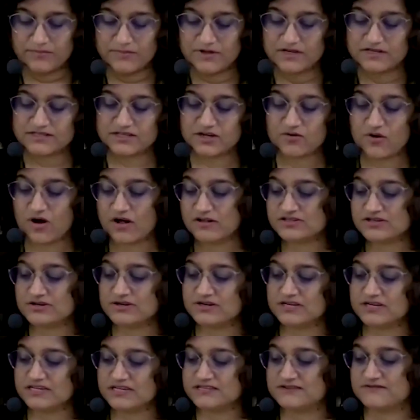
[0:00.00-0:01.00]
So
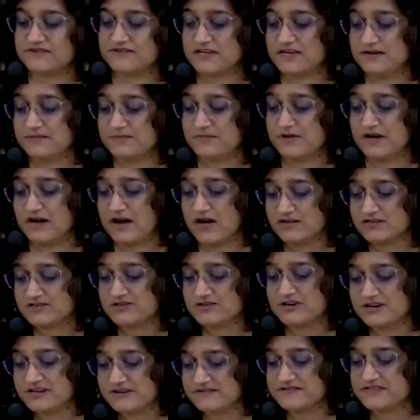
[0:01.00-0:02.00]

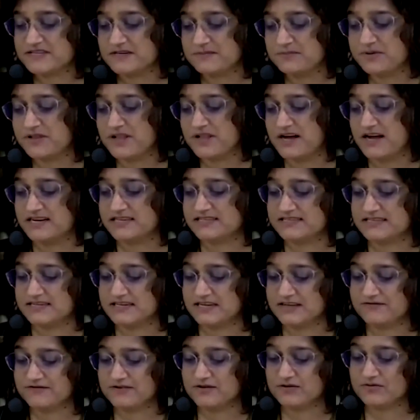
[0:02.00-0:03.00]
alternatives implies
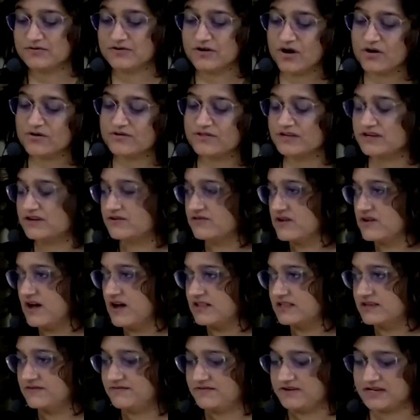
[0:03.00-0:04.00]
that if you know that you're
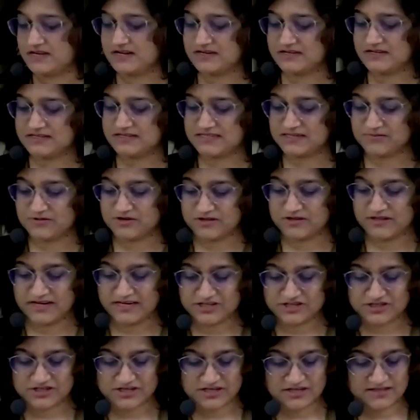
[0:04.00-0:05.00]
not living in a
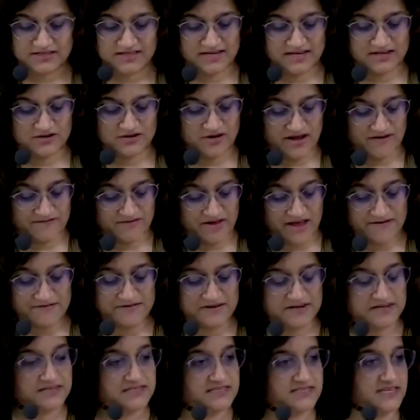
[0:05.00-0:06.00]
simulation, then you have
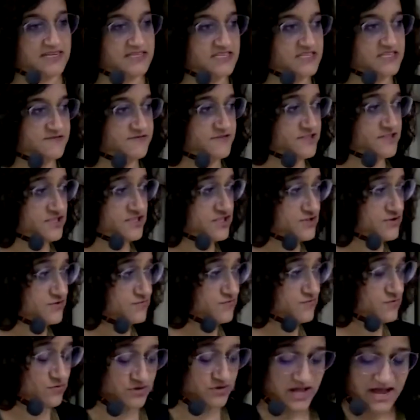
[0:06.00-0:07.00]
evidence that's sufficient
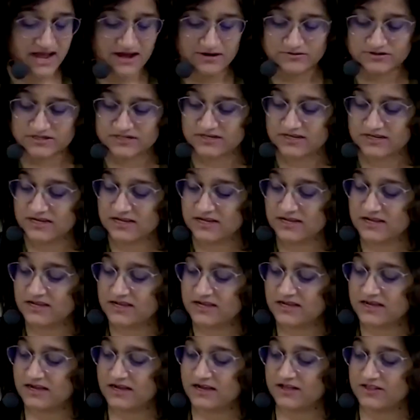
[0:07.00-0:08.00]
to rule out
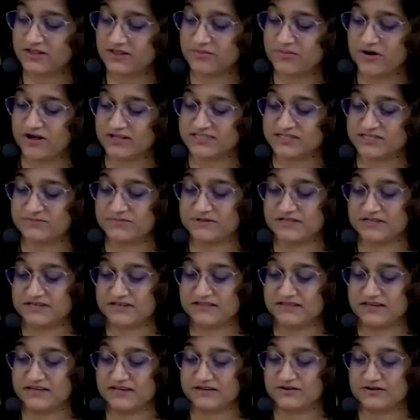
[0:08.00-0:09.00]
the
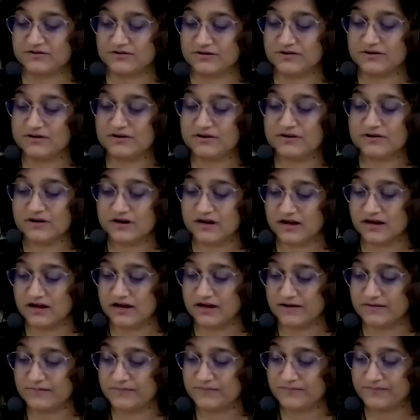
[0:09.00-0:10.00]
possibility that you
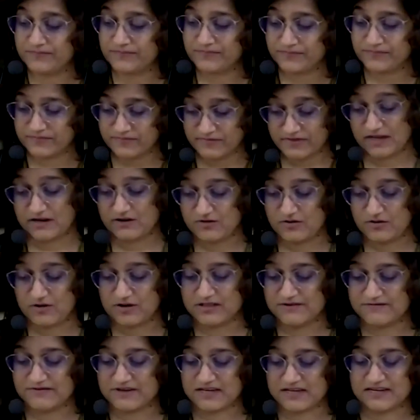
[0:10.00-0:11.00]

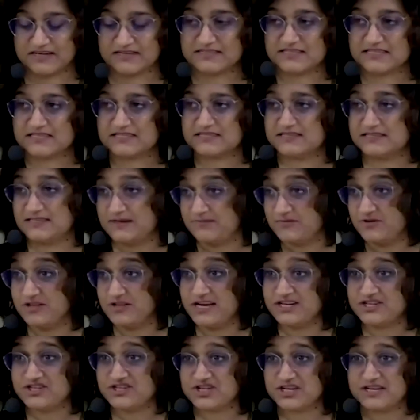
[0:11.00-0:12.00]
are living in a
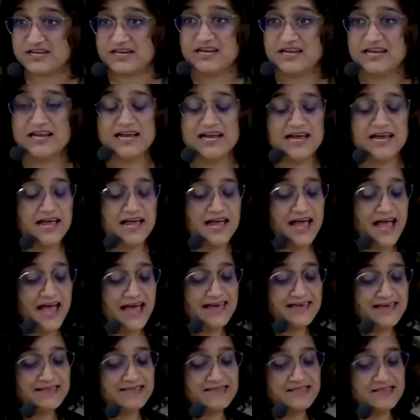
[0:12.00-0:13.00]
simulation.
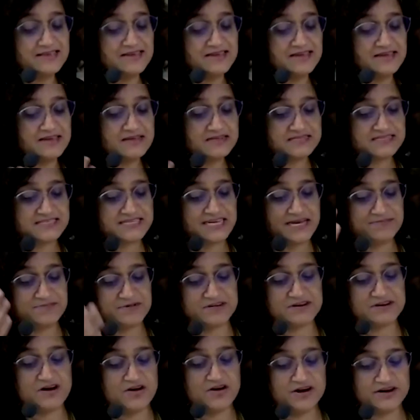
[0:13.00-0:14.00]
And the
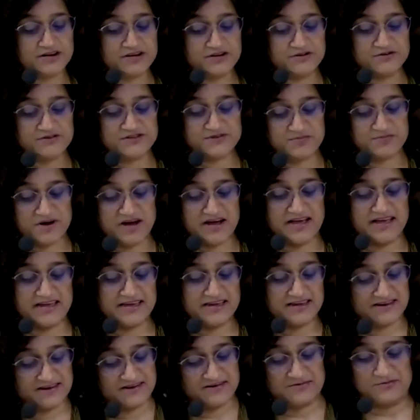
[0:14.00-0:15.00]
skeptic argues
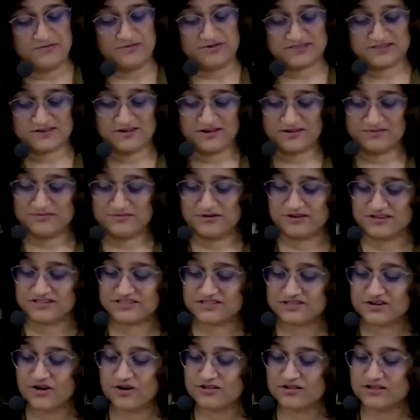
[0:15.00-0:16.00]
by what's called
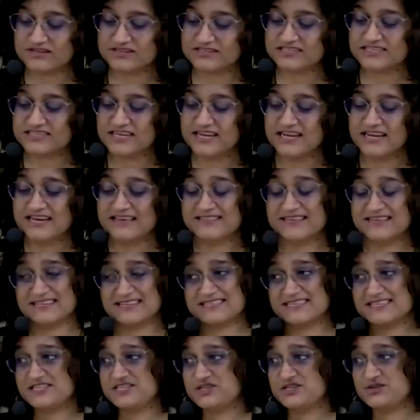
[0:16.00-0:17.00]
modus tollens
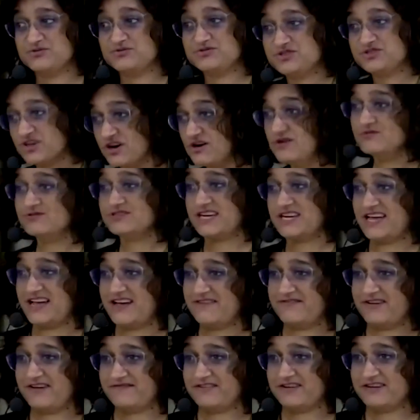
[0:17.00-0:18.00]
that since you don't
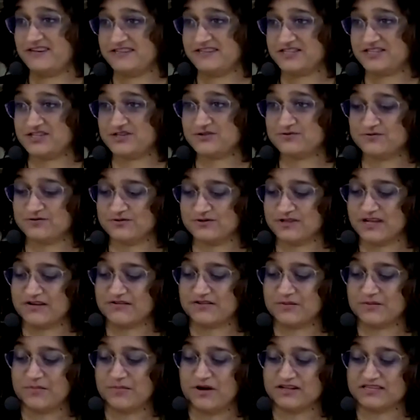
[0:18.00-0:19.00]
have evidence to rule
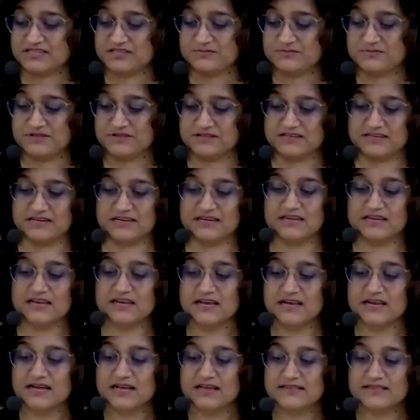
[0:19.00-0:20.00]
out the possibility
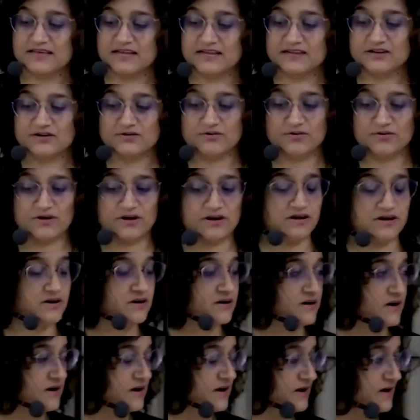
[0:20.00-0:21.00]
that you are
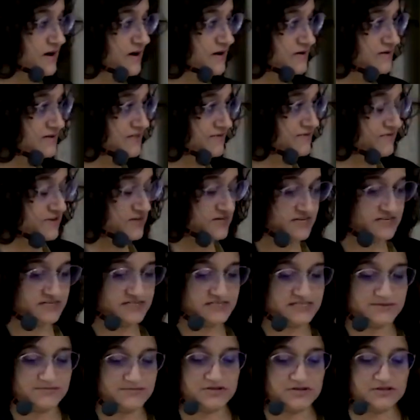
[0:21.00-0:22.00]
living in
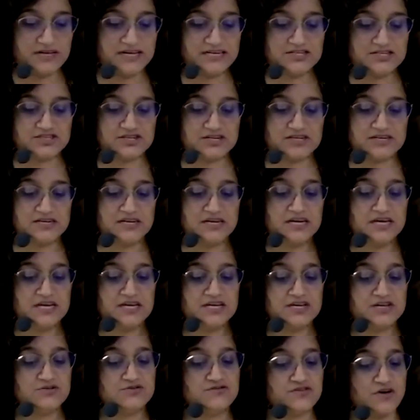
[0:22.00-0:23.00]
a simulation,
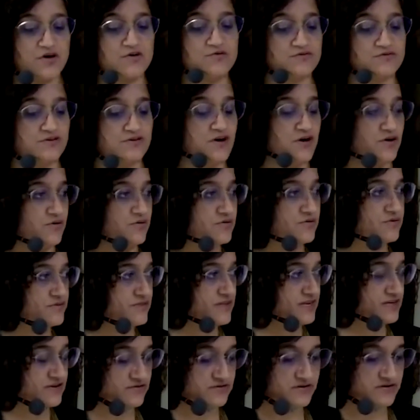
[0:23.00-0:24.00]
you don't know
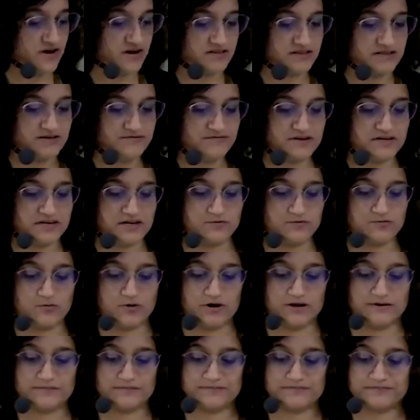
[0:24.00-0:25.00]
that you're not living in
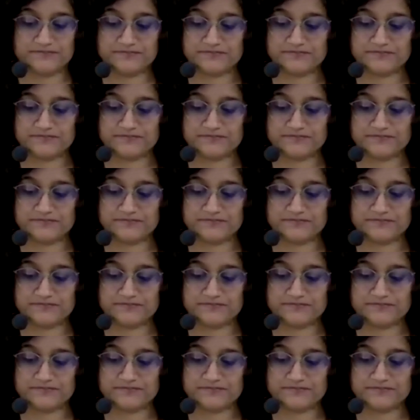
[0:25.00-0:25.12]
one.